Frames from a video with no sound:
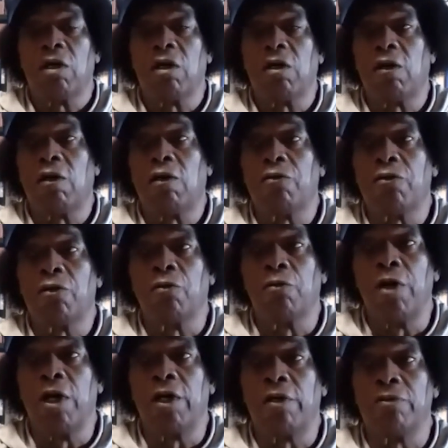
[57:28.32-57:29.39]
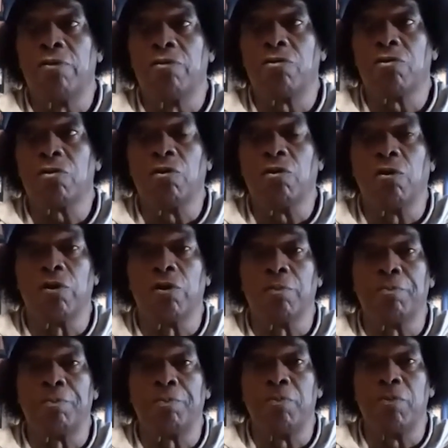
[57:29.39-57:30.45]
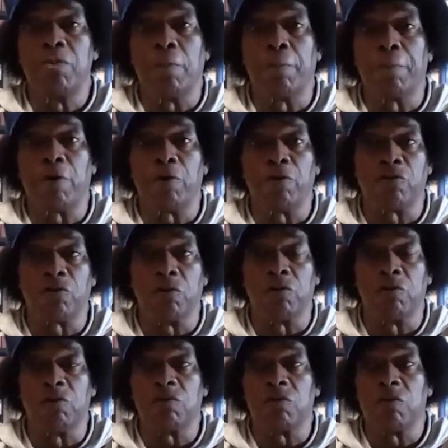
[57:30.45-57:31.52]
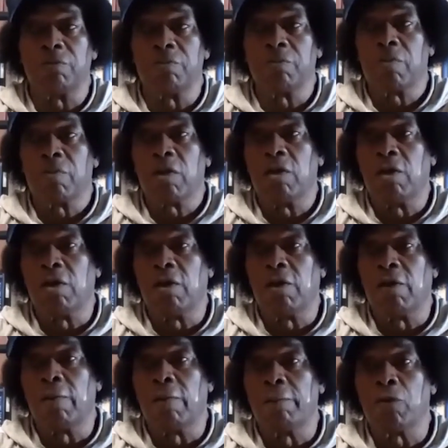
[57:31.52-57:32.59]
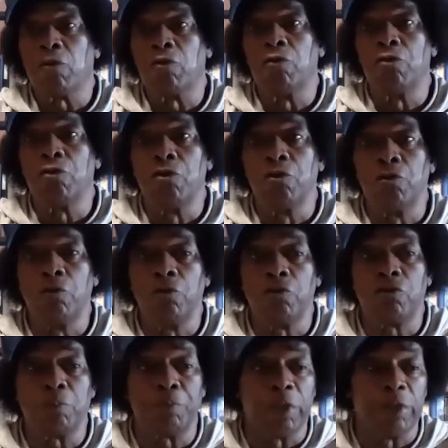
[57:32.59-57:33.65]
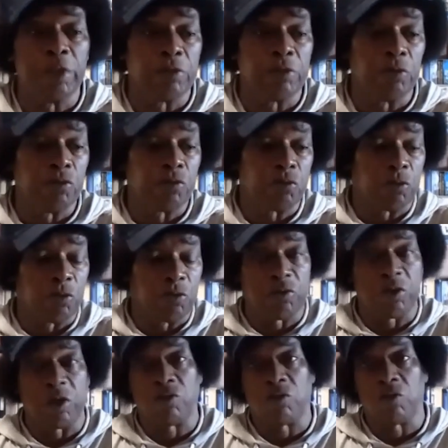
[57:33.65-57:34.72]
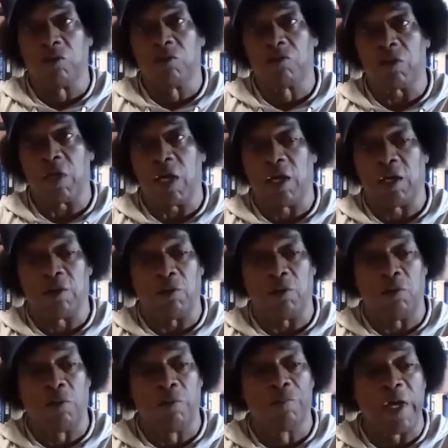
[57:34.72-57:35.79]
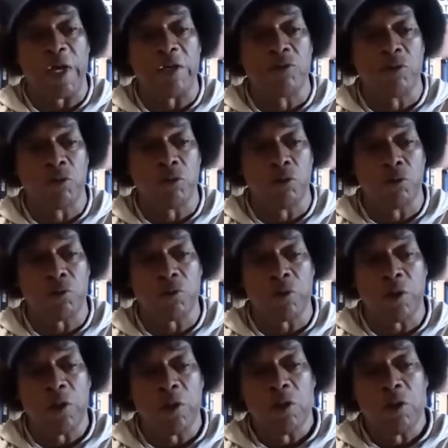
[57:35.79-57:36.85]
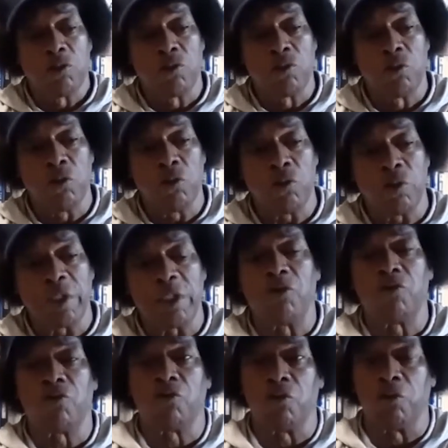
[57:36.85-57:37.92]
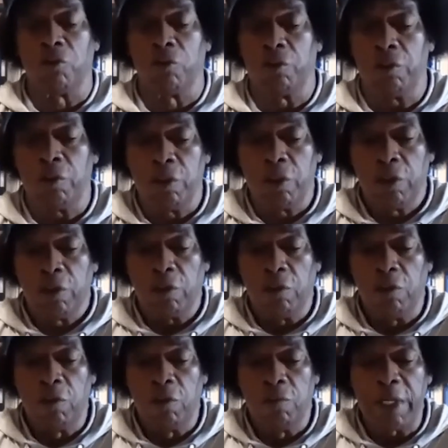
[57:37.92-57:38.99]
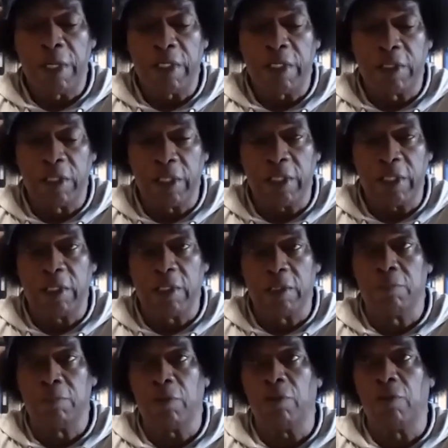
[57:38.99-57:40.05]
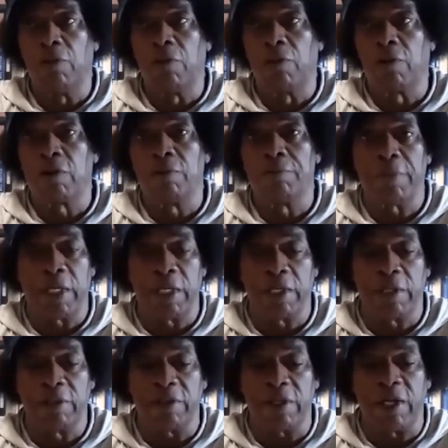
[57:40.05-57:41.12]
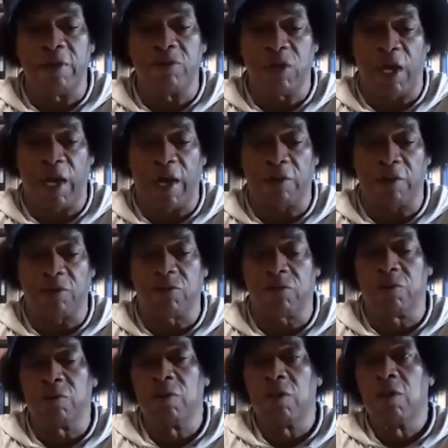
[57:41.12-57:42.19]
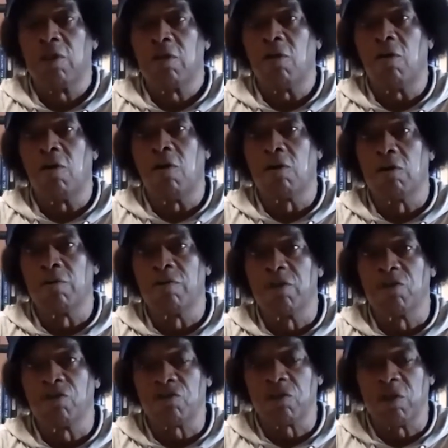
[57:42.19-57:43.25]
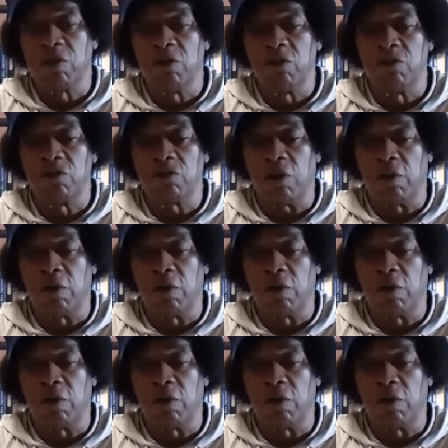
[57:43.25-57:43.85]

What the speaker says: The one or the persons who use political jurisdictions and or venues to issue or make claim or command a tax. All of these things